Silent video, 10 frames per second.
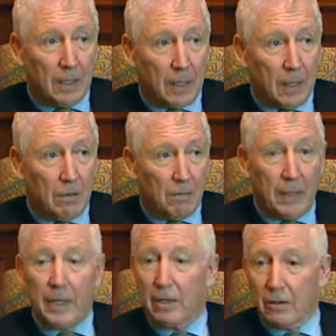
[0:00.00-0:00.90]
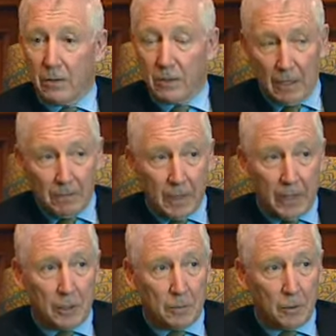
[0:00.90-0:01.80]
Now, many countries have
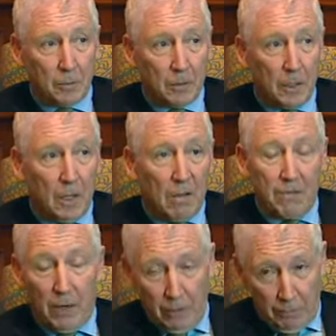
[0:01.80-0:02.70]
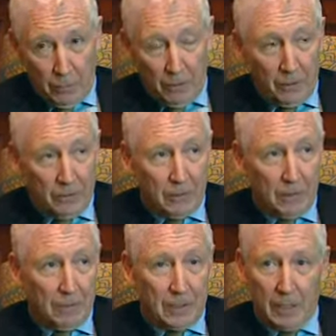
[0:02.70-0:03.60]
diasporas, but very few countries
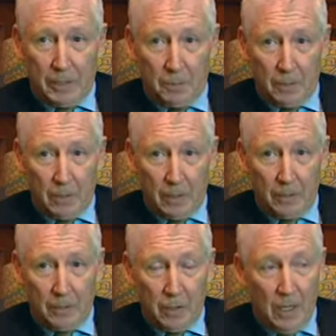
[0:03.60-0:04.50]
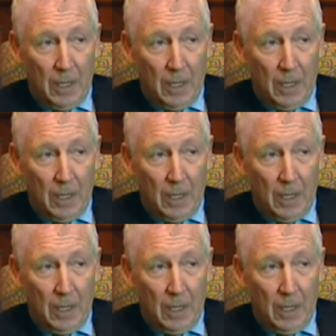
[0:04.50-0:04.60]
have a diaspora as